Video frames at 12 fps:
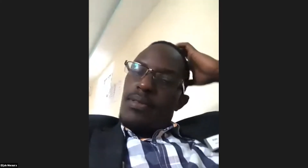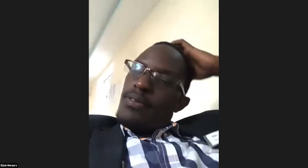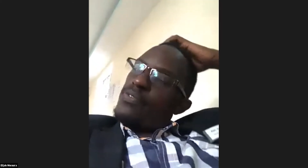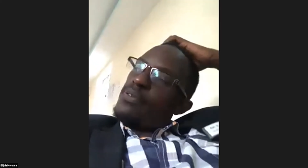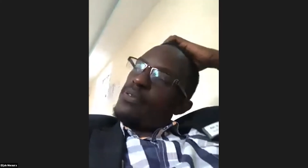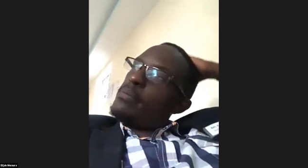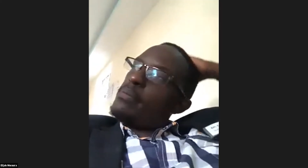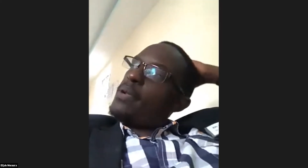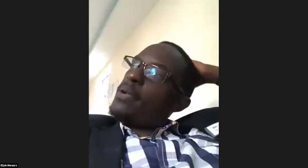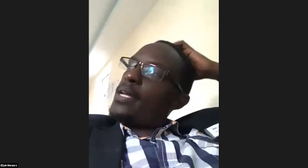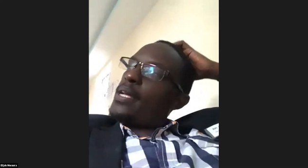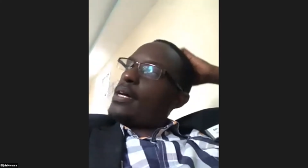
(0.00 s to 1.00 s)
From the
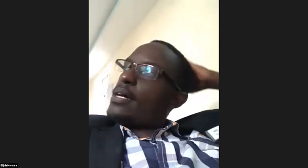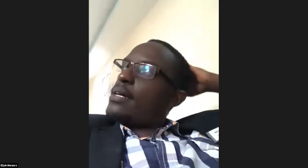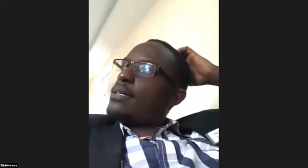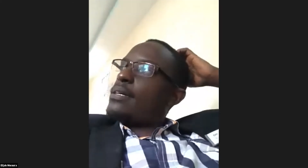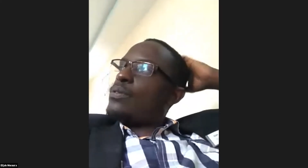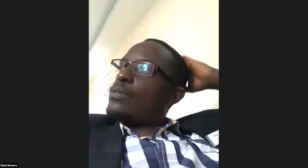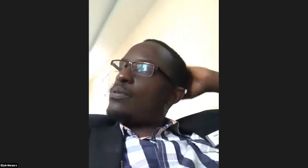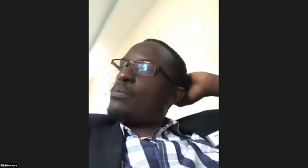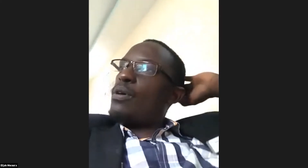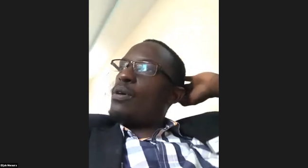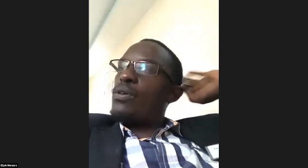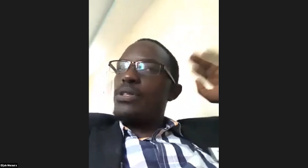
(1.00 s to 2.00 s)
bladder, it will be
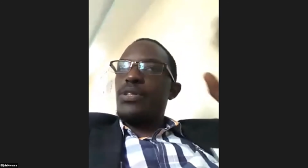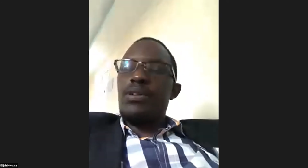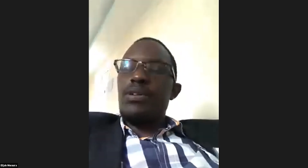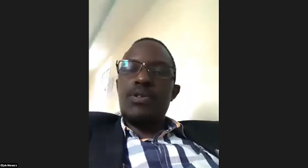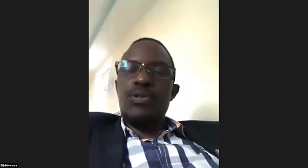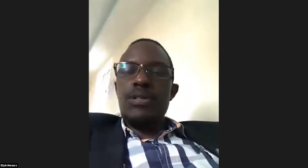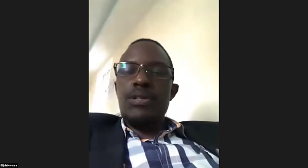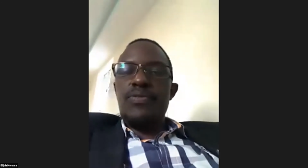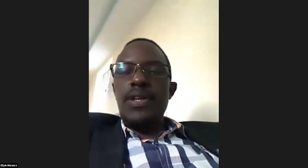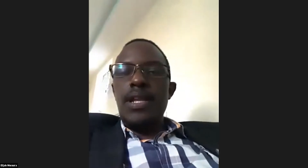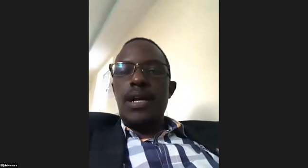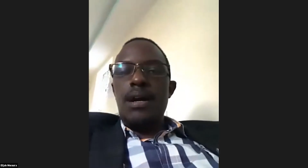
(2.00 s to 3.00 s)
more continuous because it's
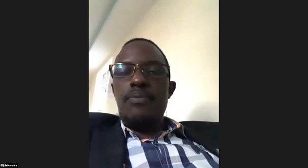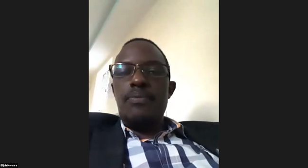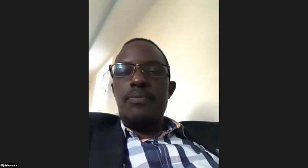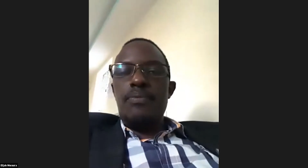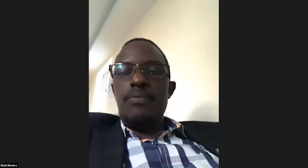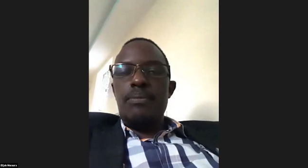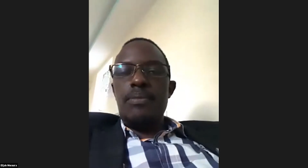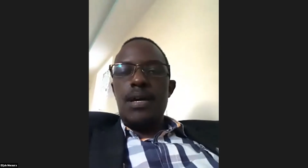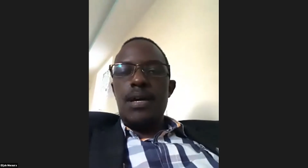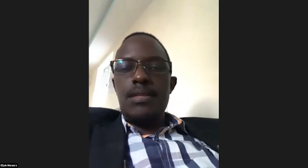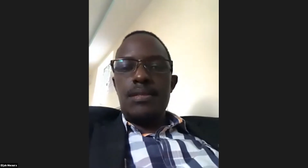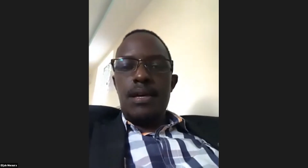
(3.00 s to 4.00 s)
filling up from
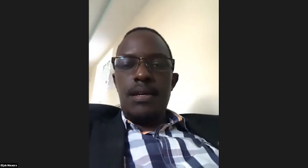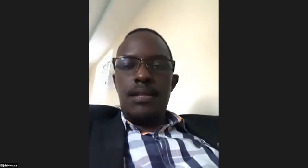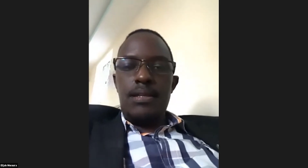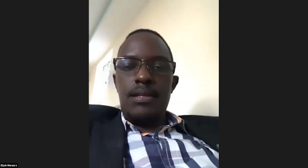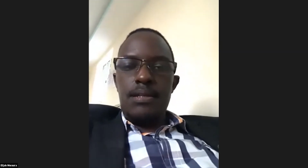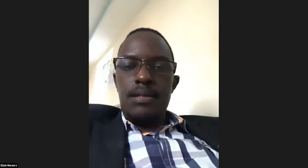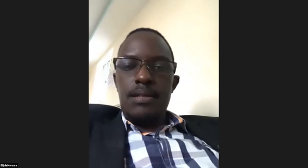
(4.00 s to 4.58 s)
the other side.